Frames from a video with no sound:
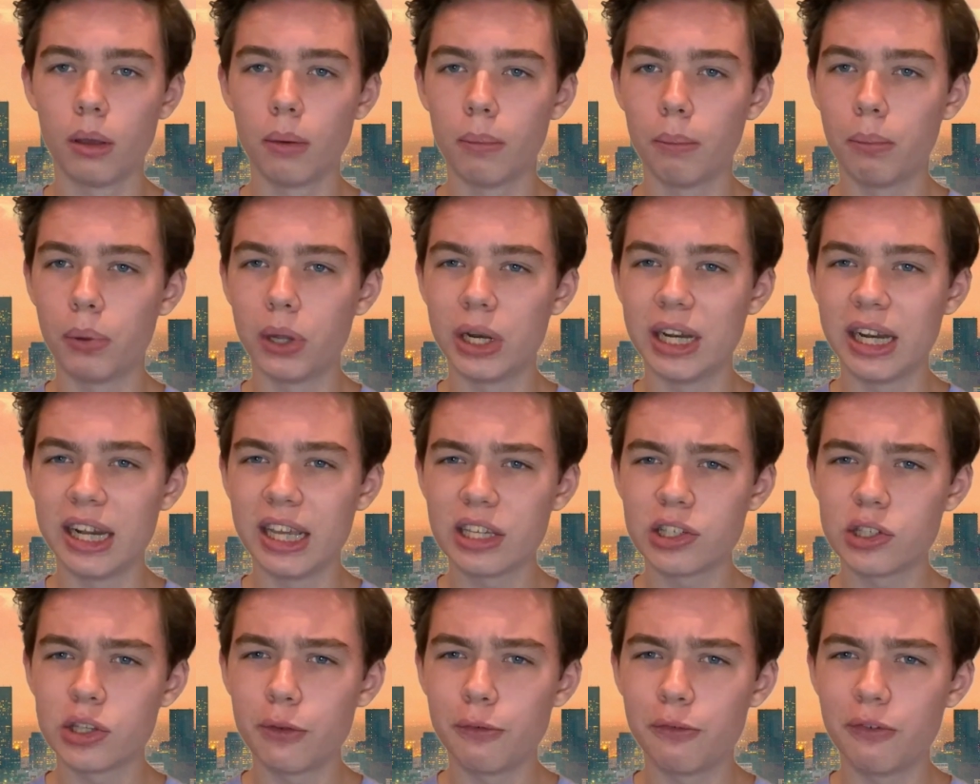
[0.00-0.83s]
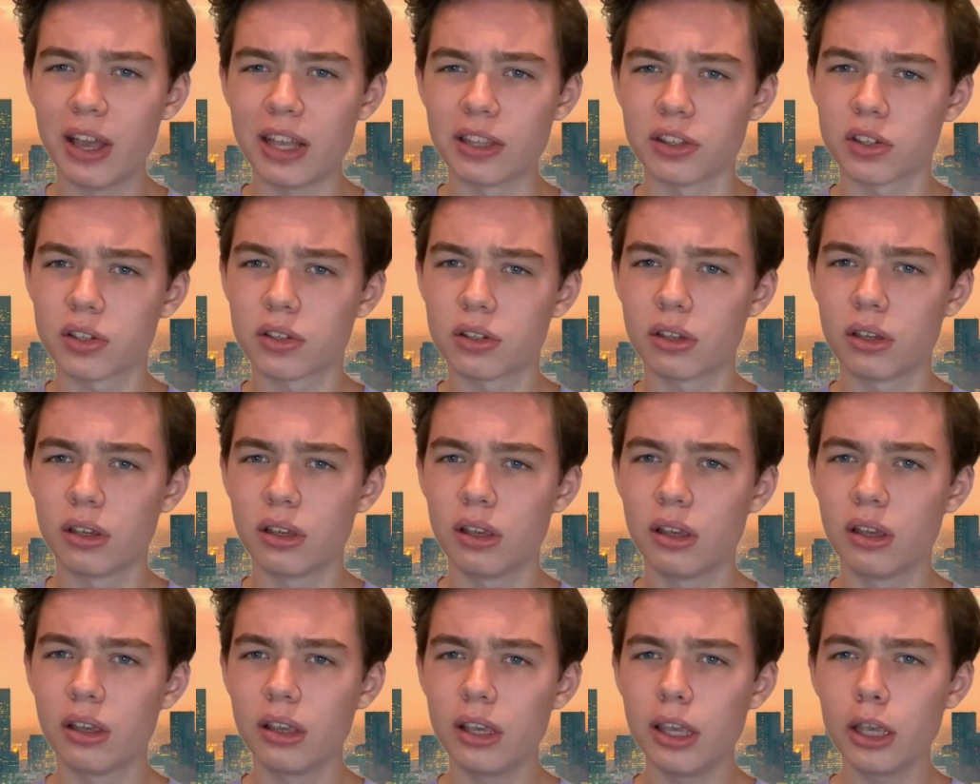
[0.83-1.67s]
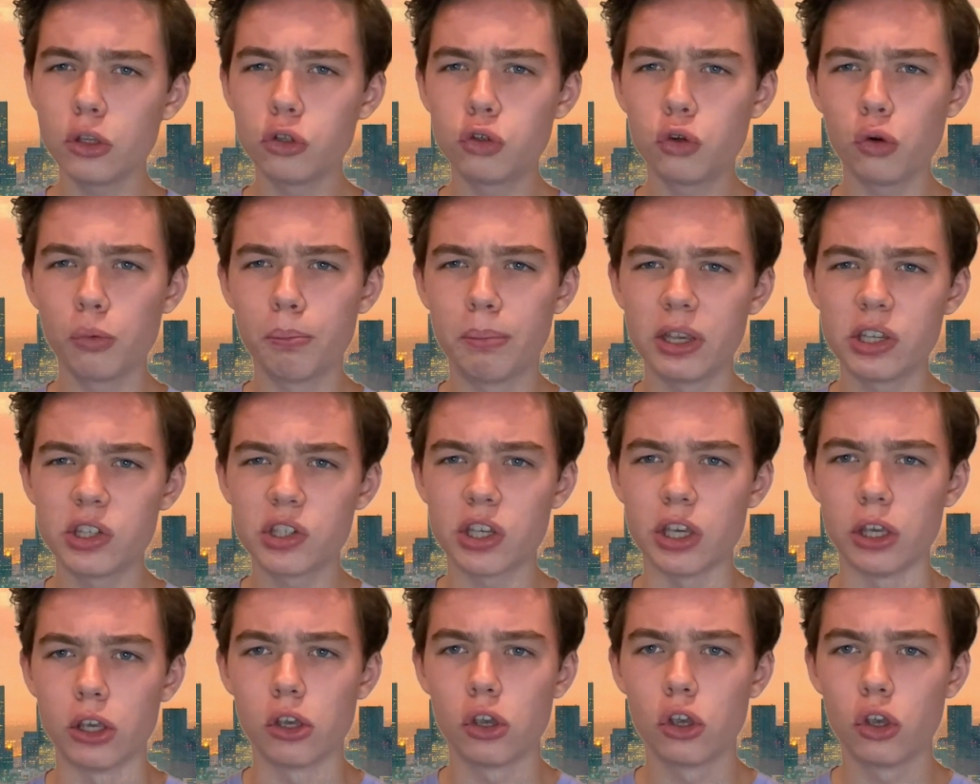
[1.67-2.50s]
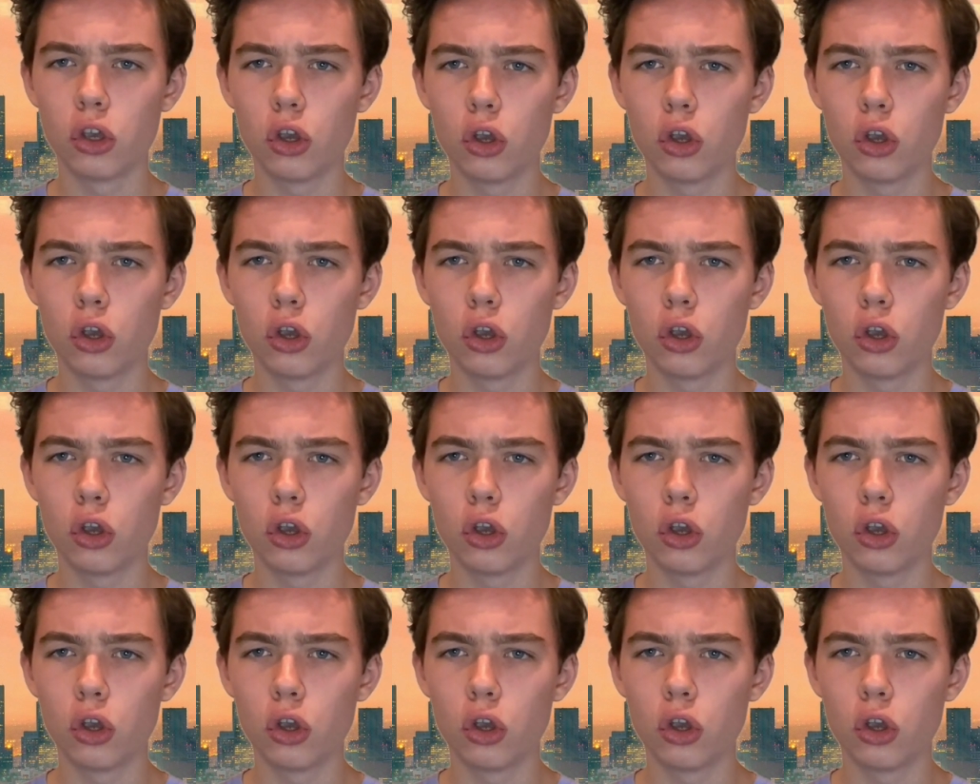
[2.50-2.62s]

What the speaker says: But in his defense, he had Trubisky,